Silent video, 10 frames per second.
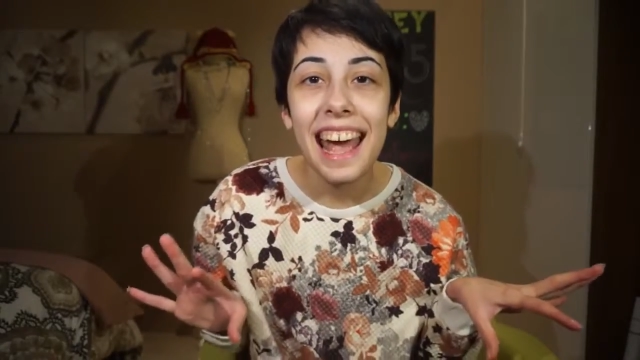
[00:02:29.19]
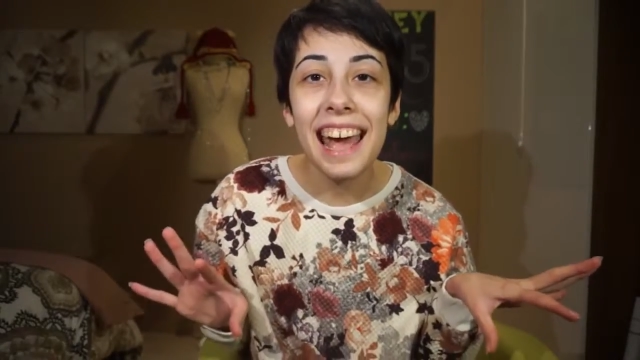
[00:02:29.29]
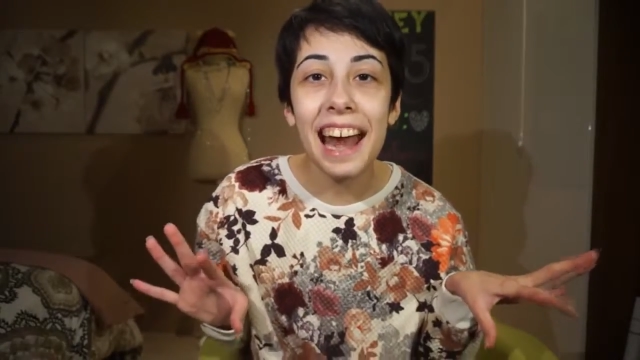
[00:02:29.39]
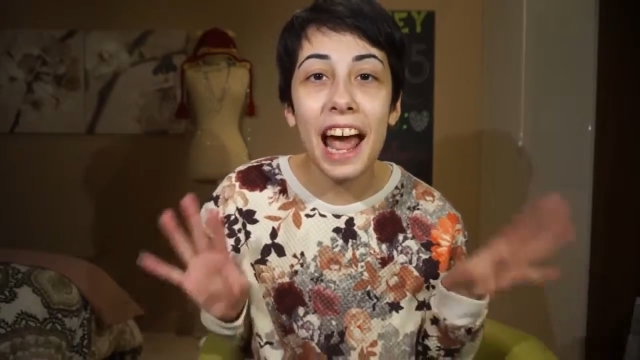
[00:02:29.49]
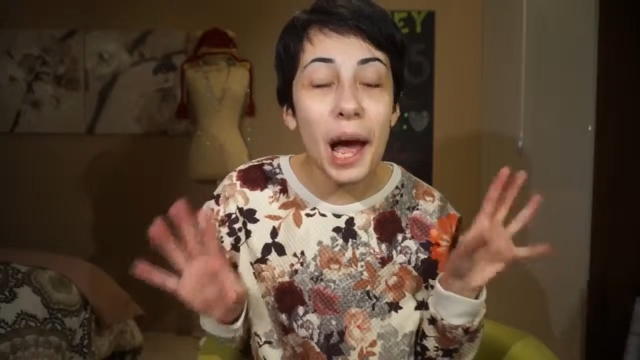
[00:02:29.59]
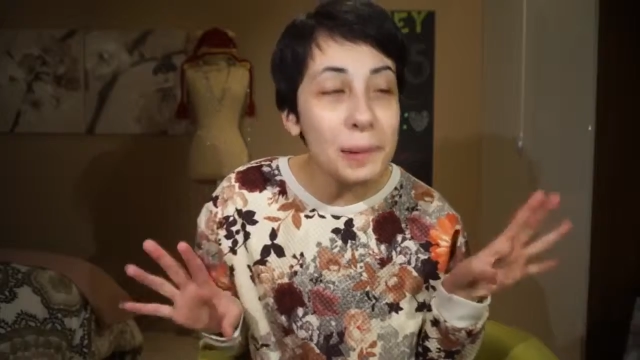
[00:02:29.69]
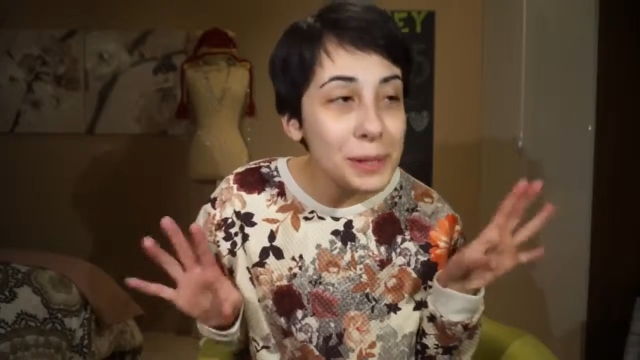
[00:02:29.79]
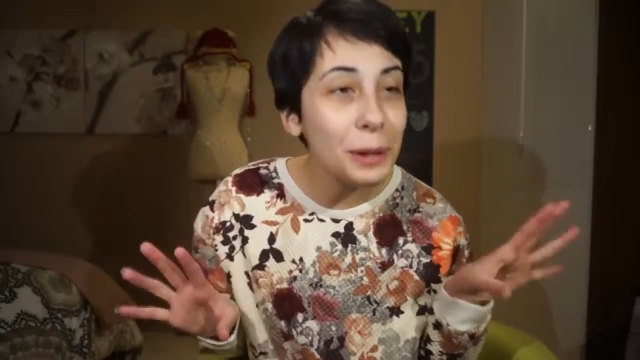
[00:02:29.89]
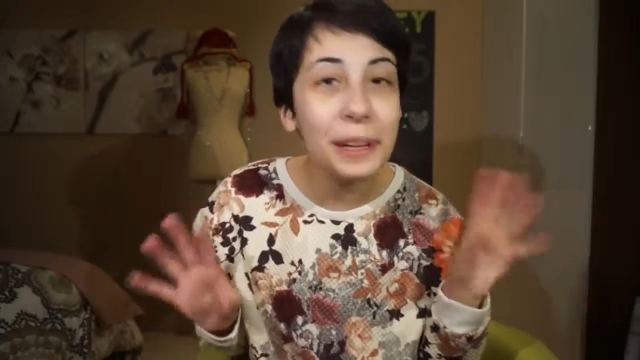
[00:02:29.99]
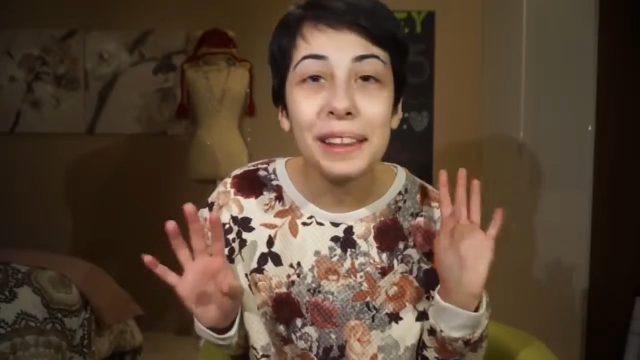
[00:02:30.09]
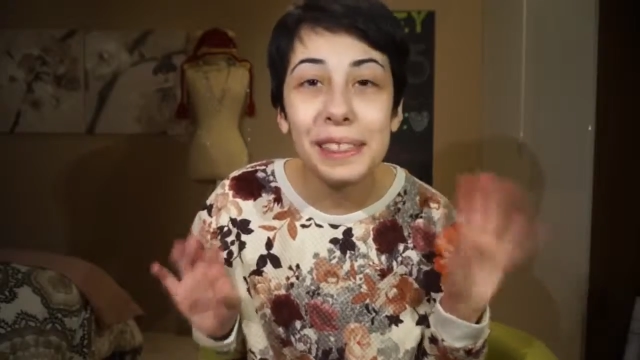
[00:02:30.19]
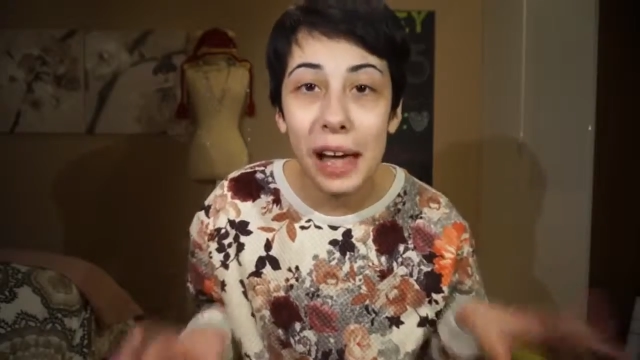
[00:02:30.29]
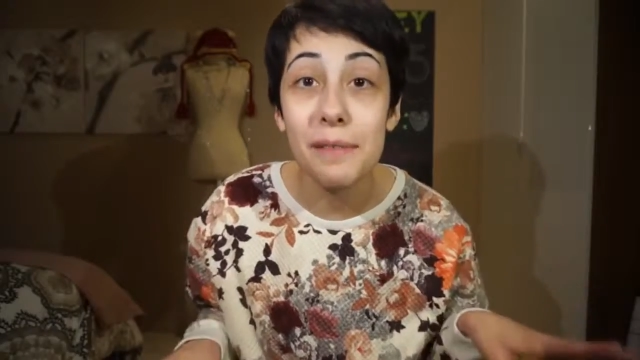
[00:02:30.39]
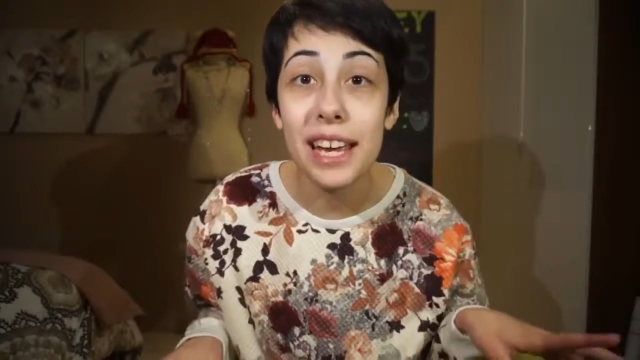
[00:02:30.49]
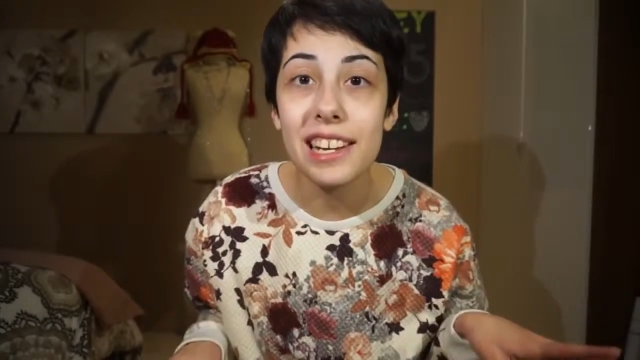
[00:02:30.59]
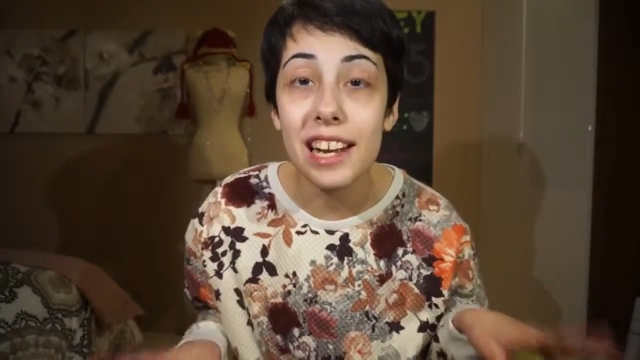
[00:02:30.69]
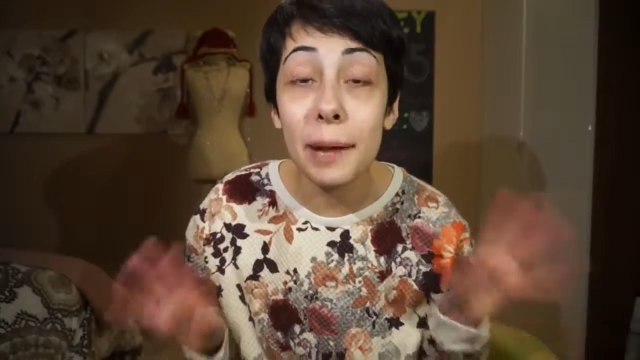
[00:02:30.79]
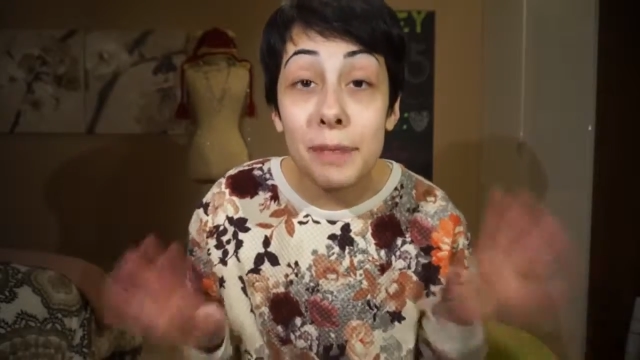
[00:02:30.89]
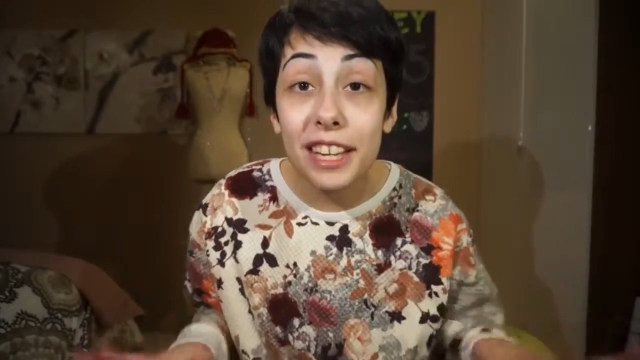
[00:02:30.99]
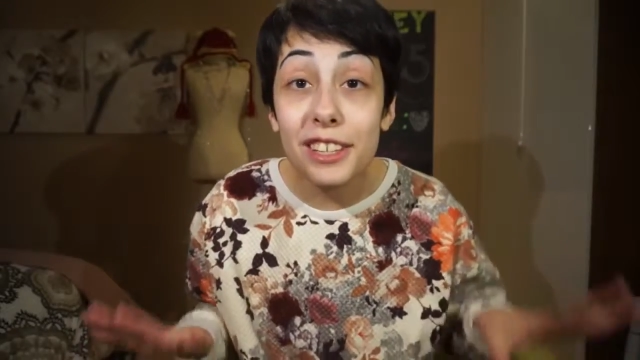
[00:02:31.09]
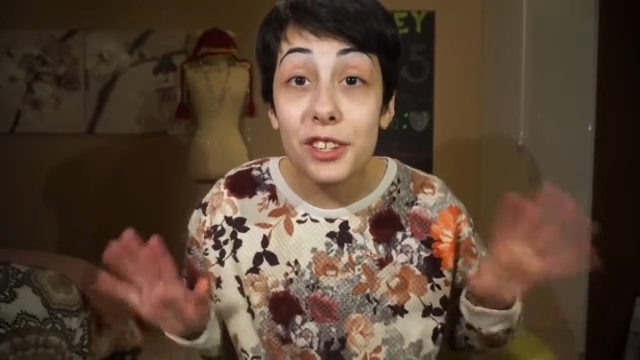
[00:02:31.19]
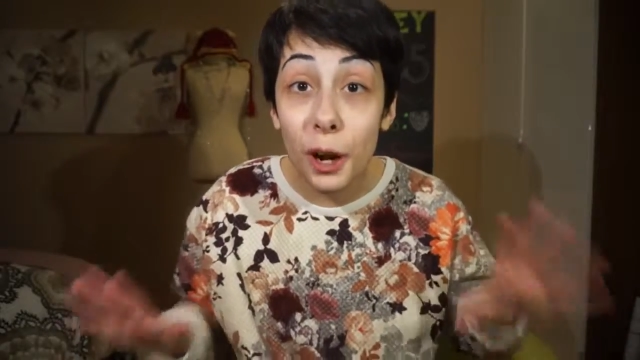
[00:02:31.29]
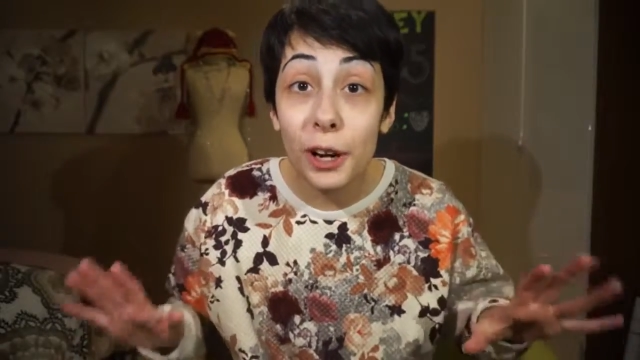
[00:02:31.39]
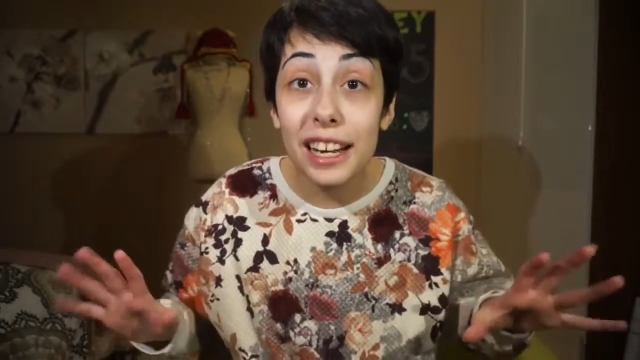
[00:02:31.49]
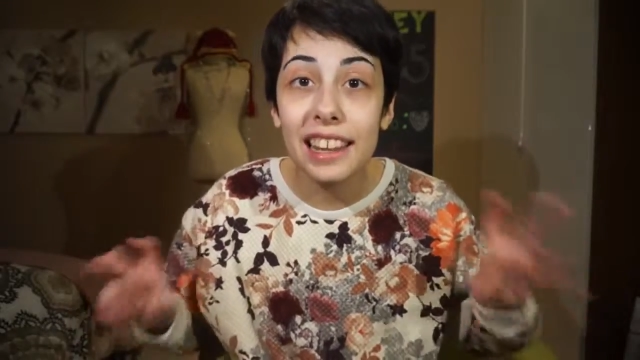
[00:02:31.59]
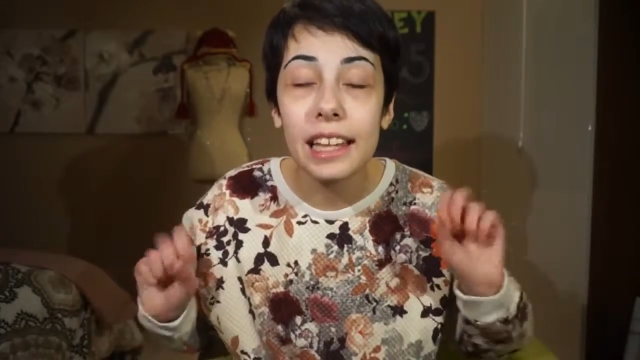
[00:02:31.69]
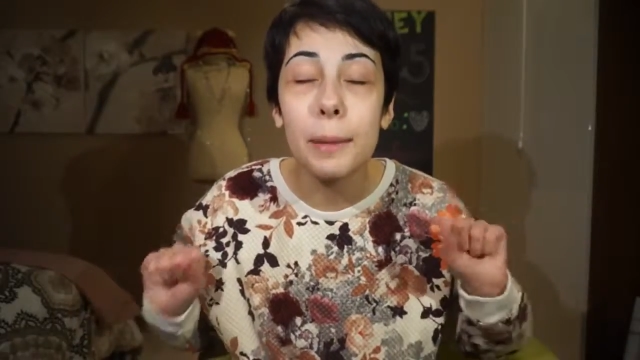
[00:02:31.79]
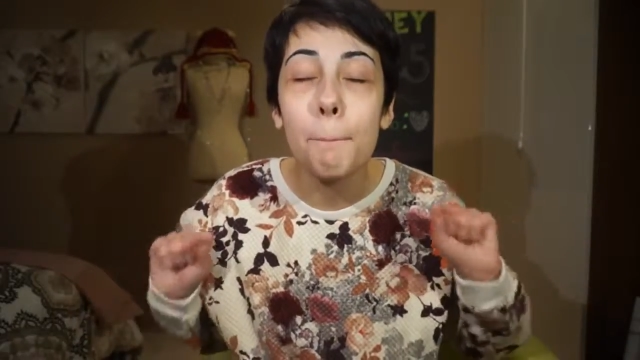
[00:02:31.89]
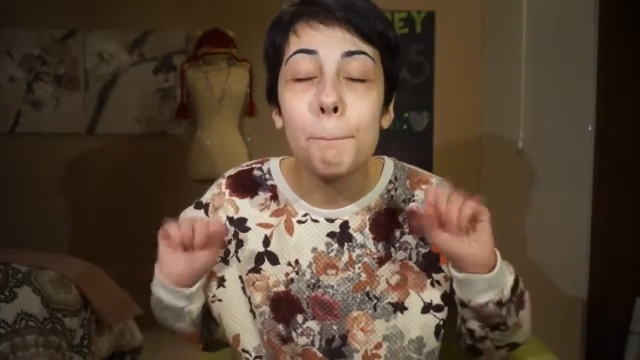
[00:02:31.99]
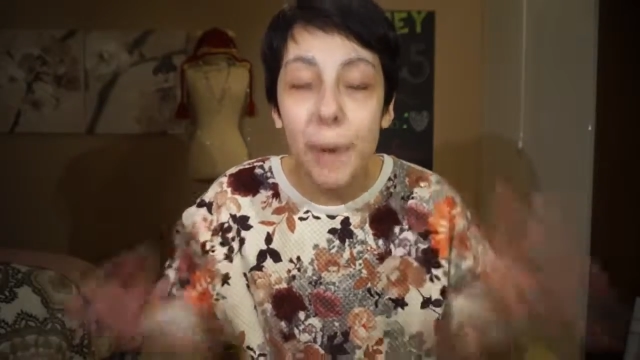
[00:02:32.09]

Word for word: and I absolutely love it. And I mean nerd in like the